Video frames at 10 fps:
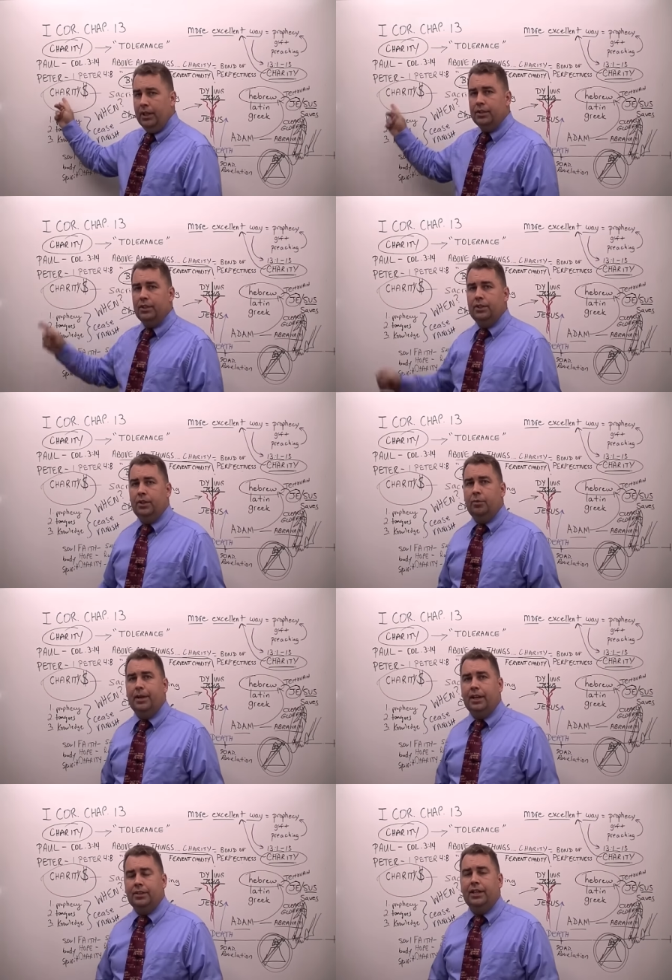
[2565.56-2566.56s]
will listen to you
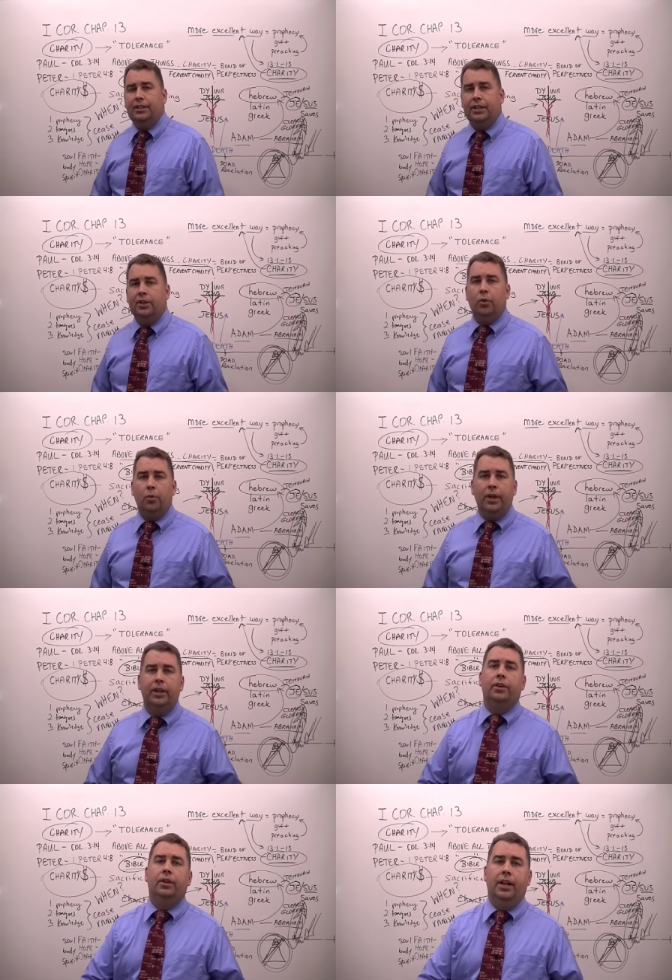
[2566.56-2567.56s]
because they see you're
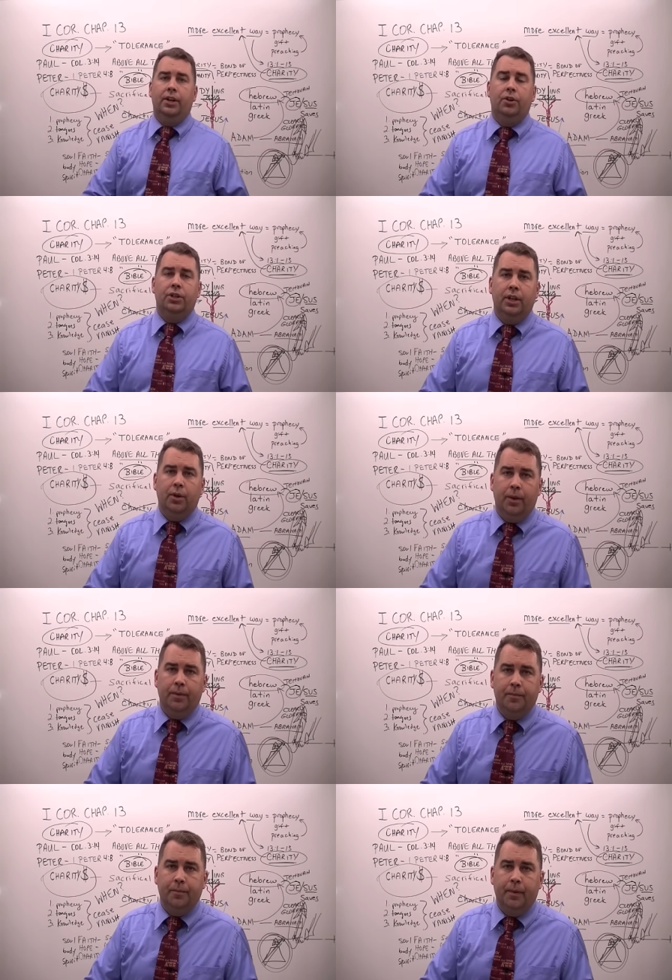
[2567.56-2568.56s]
real and you're
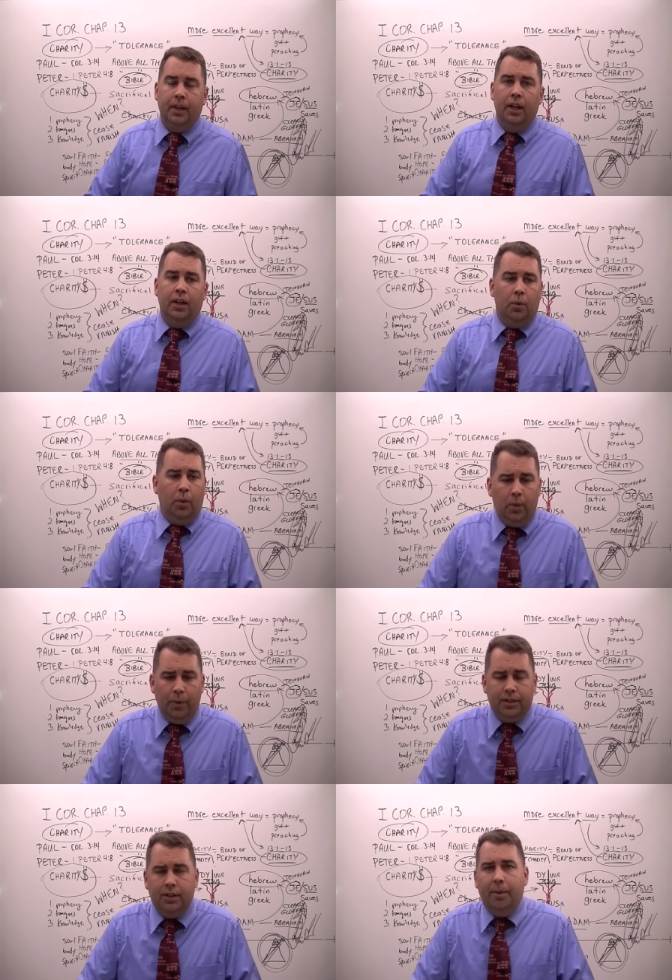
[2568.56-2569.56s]
genuine. You want
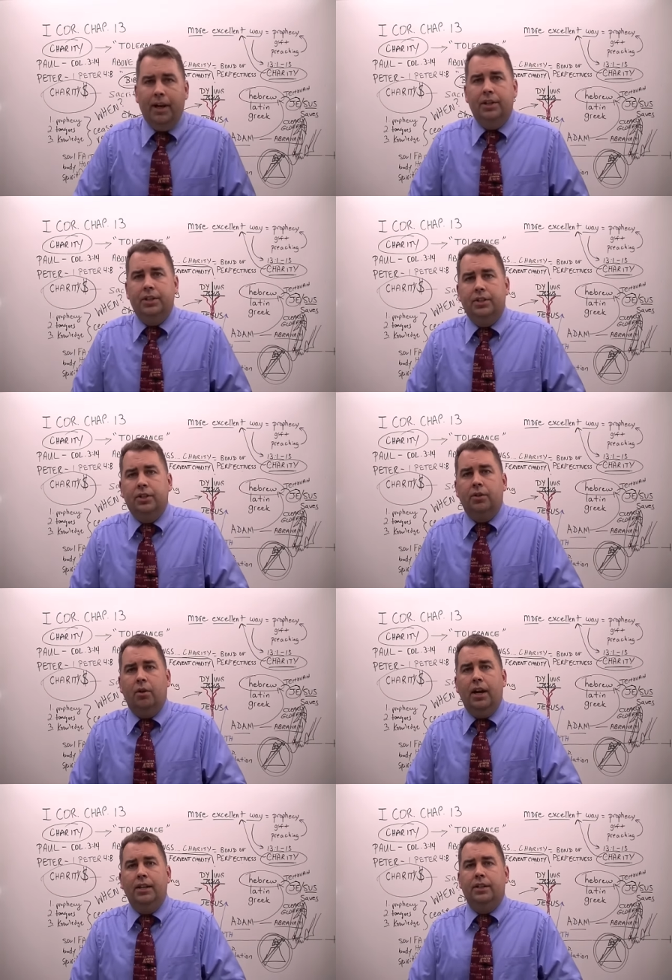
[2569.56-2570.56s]
to win somebody to Jesus
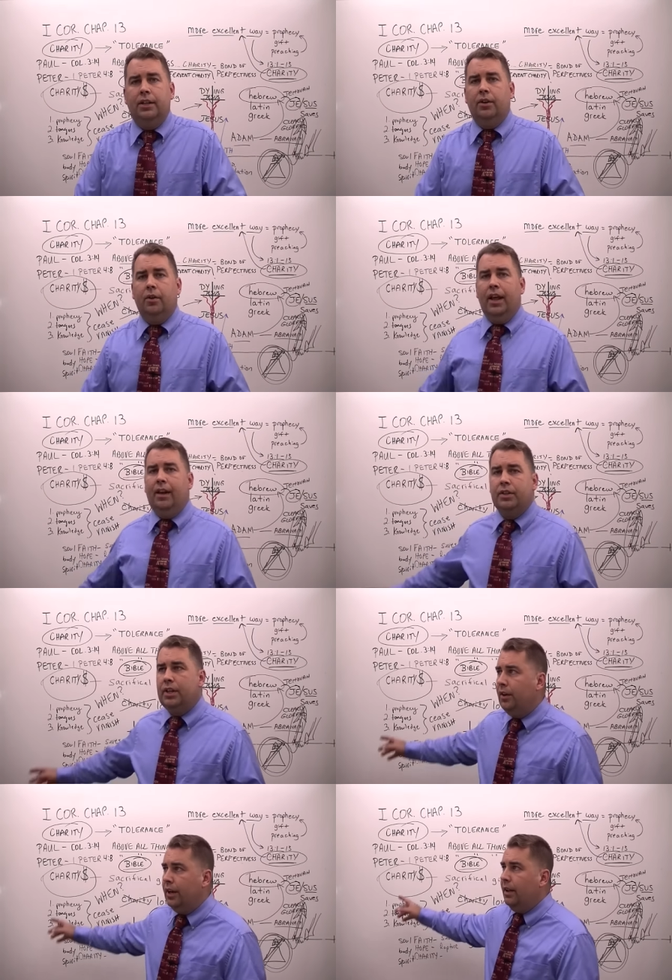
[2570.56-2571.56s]
Christ and you don't have
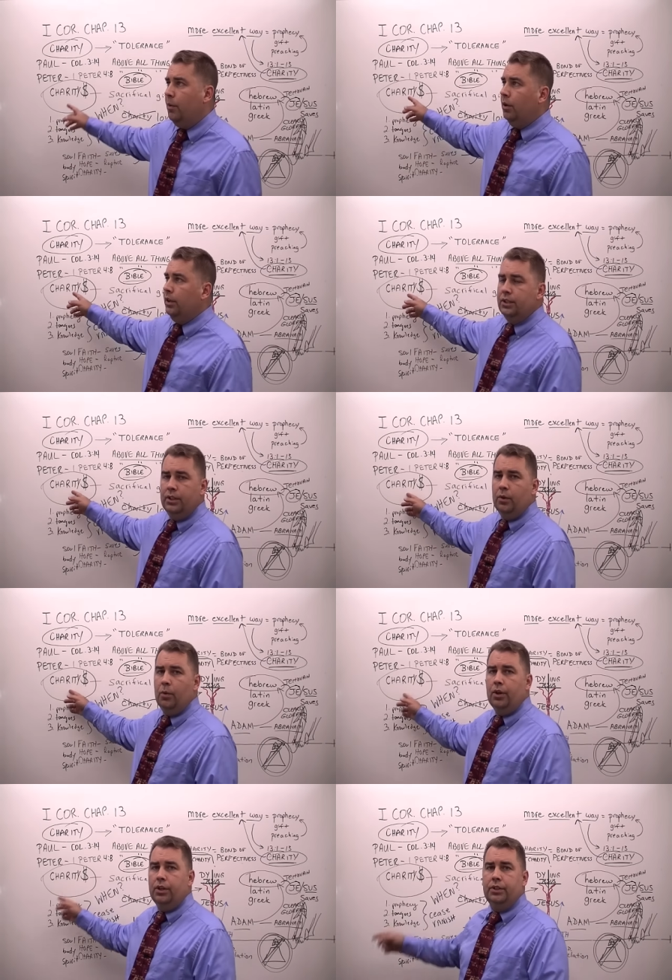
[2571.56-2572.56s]
charity, they won't listen
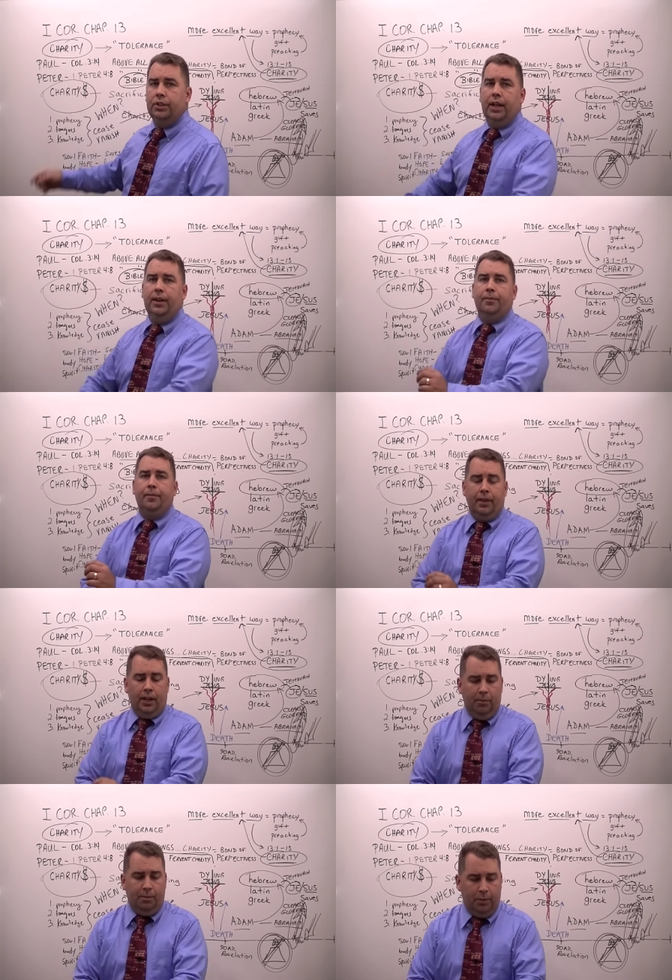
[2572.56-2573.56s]
to a word you say.
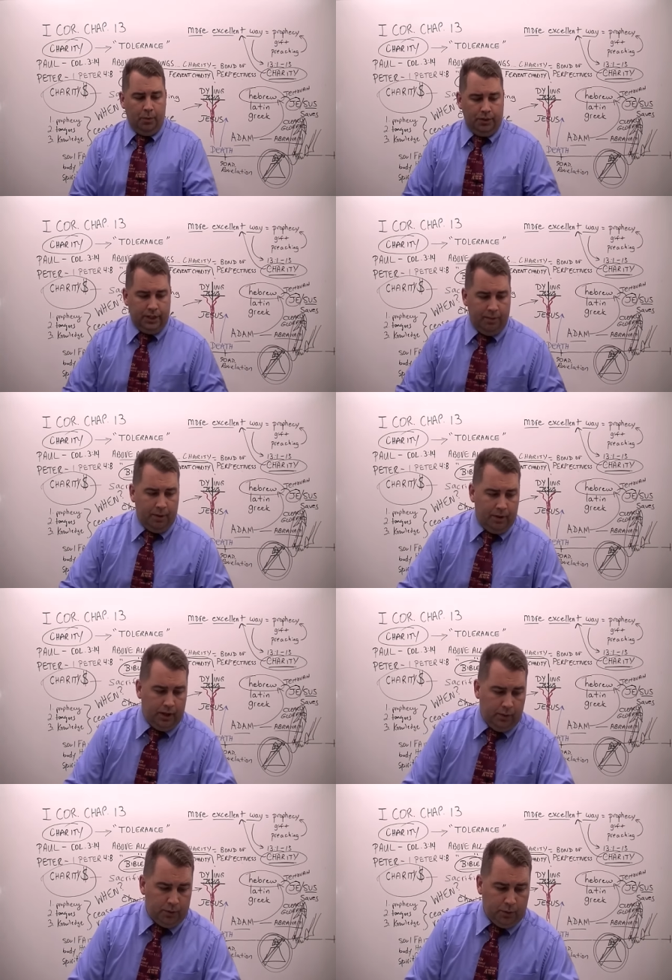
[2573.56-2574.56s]
I remember one time
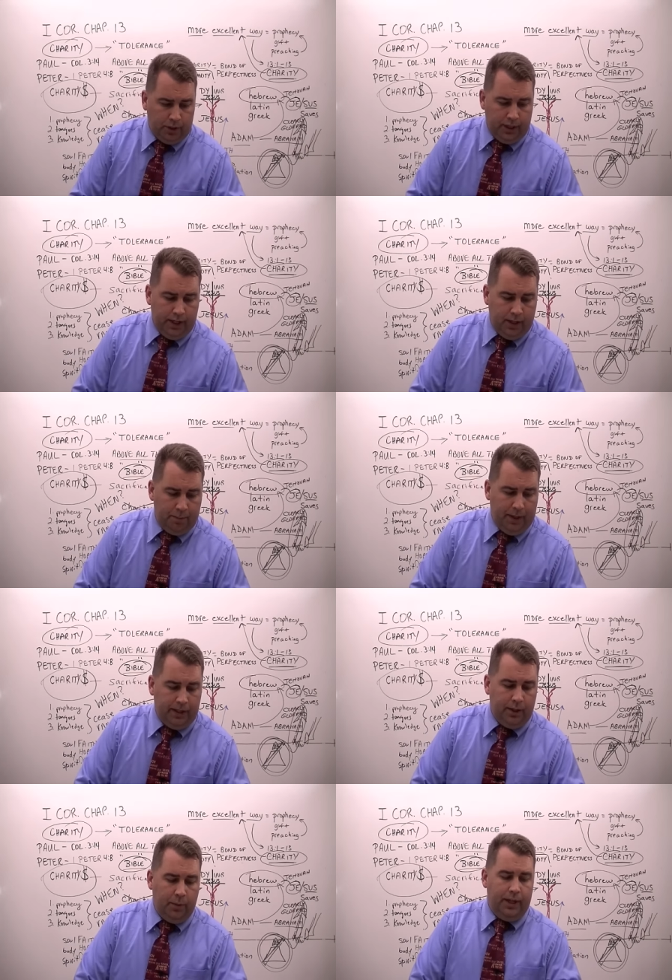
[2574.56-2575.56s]
I, was working at a
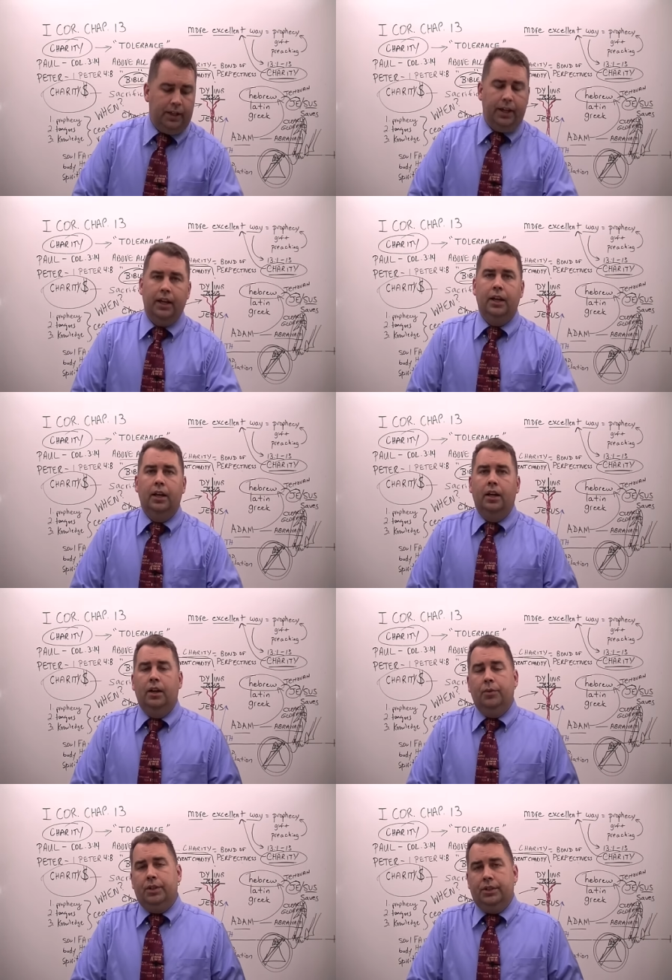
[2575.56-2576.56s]
Piggly Wiggly,
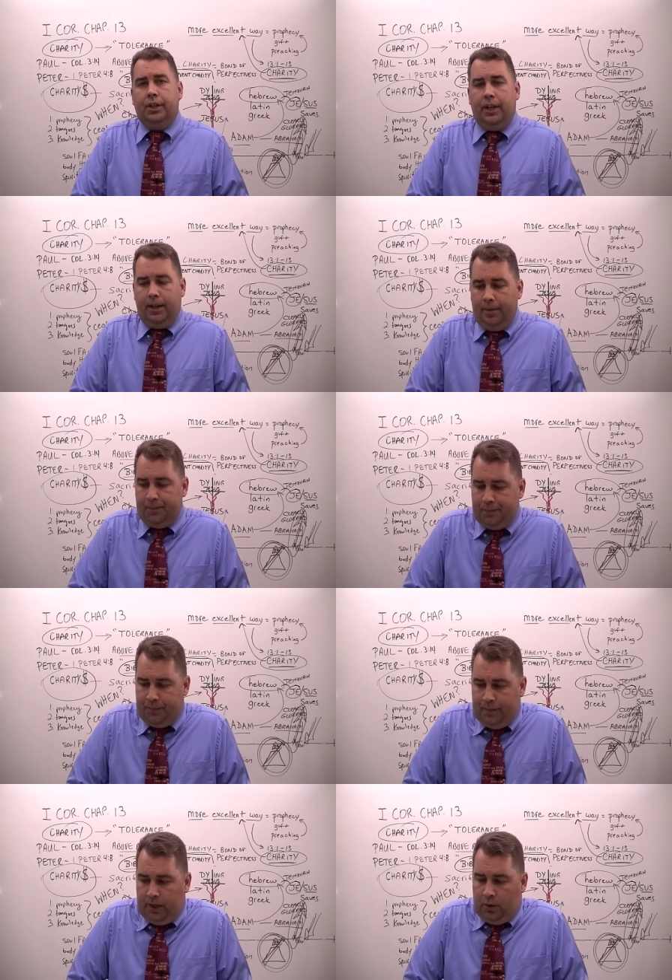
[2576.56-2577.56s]
which is a um,
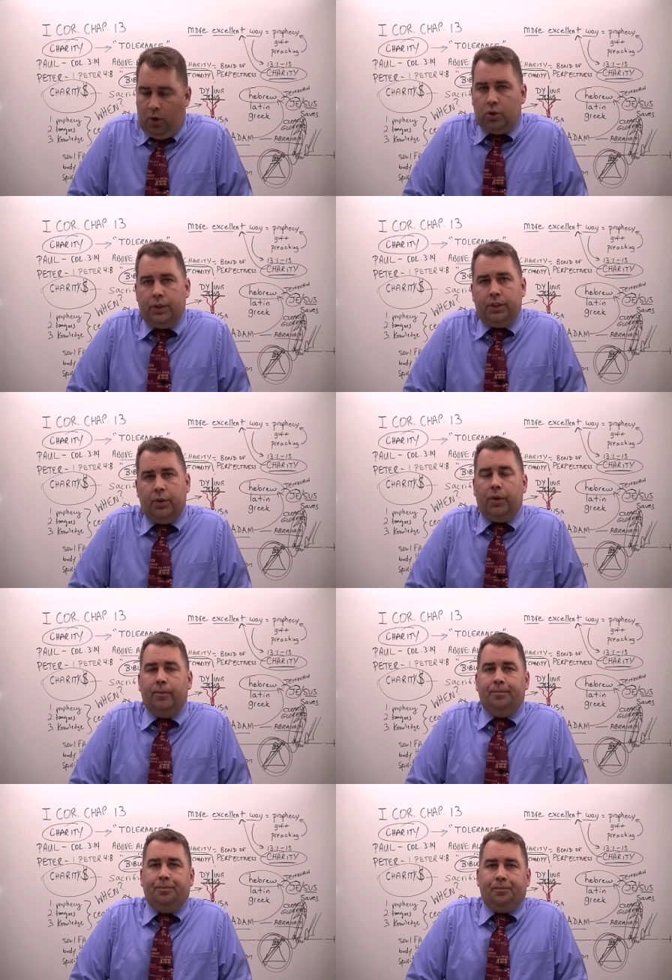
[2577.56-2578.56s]
grocery store.